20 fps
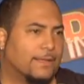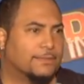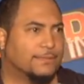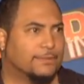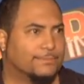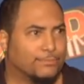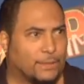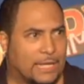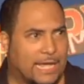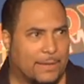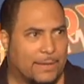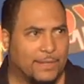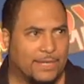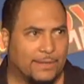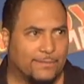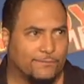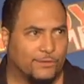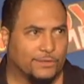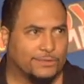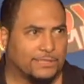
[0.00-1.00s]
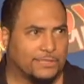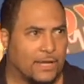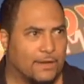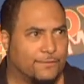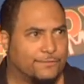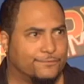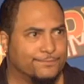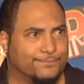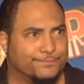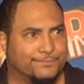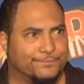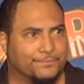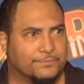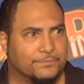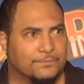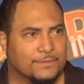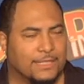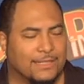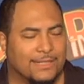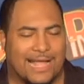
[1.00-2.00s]
Just blaming him for stuff.
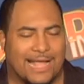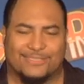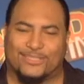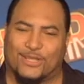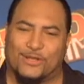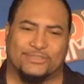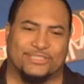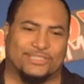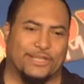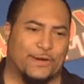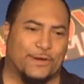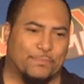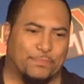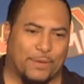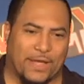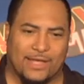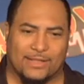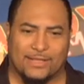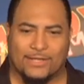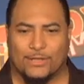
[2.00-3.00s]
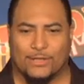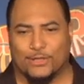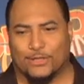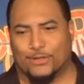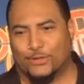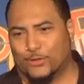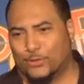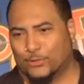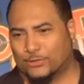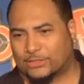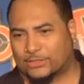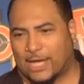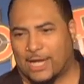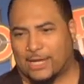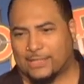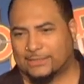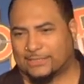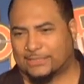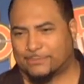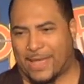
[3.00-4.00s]
I saw Sarah Palin on the news
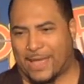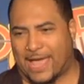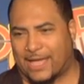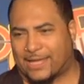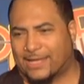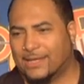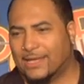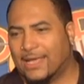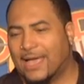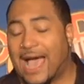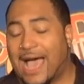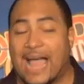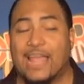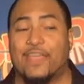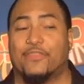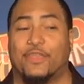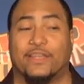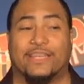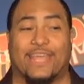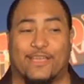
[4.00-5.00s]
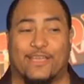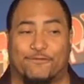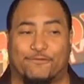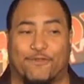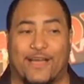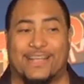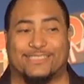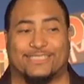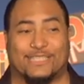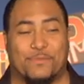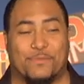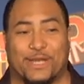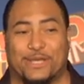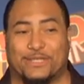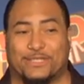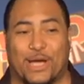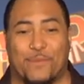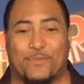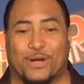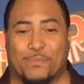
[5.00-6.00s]
talking smack. I didn't think they could find somebody
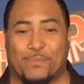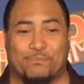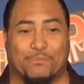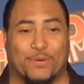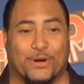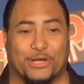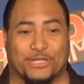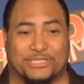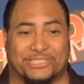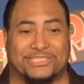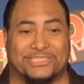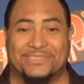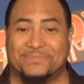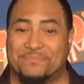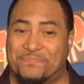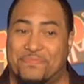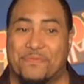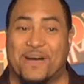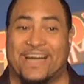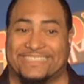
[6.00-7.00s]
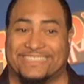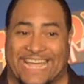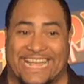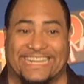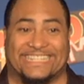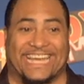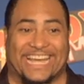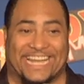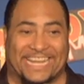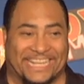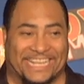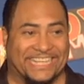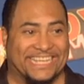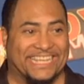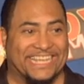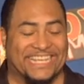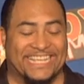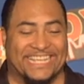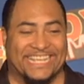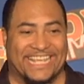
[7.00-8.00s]
dumber than Bush, but they did it.
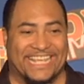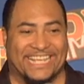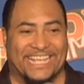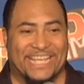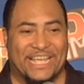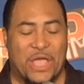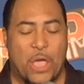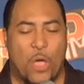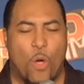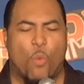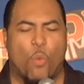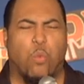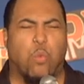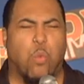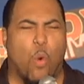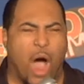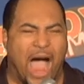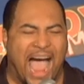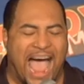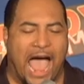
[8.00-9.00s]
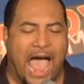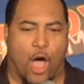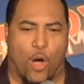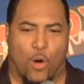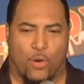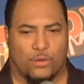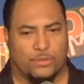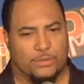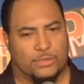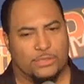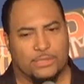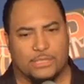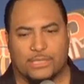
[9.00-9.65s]
Wow.